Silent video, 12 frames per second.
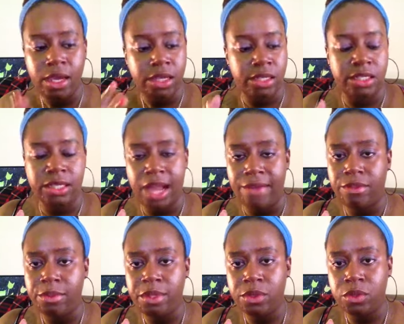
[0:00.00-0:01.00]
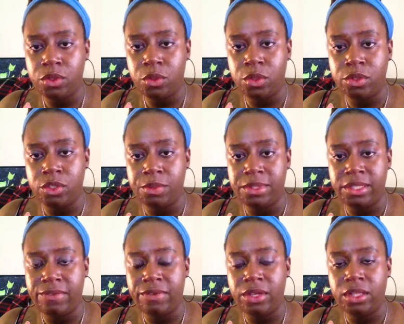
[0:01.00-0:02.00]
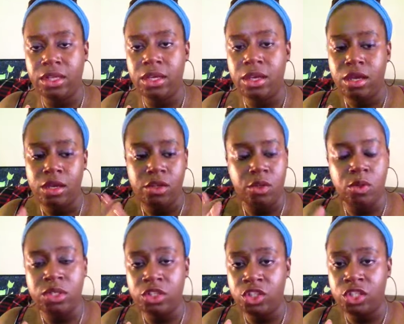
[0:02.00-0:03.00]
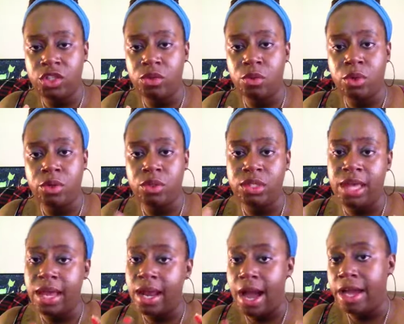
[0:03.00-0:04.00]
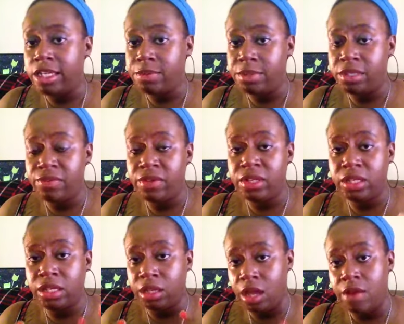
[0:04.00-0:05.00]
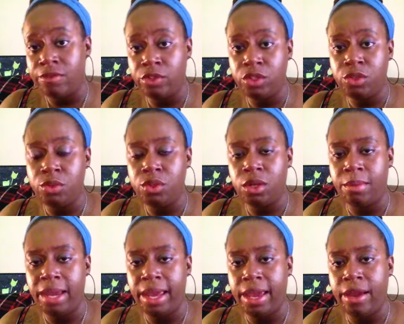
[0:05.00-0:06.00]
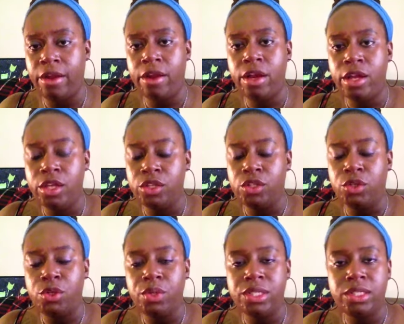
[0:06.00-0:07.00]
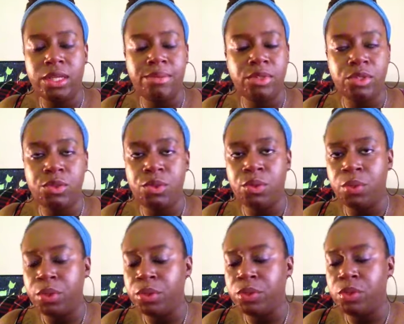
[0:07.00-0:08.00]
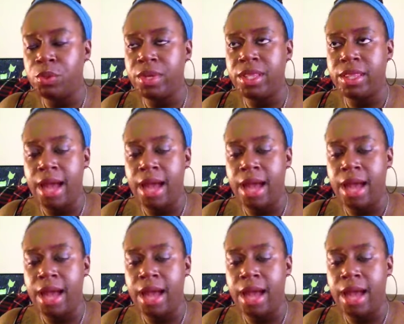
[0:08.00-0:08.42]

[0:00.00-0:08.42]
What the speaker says: Doesn't have to be those oils specifically. those are just the oils that I specifically love to use on my hair. So you can substitute the oils with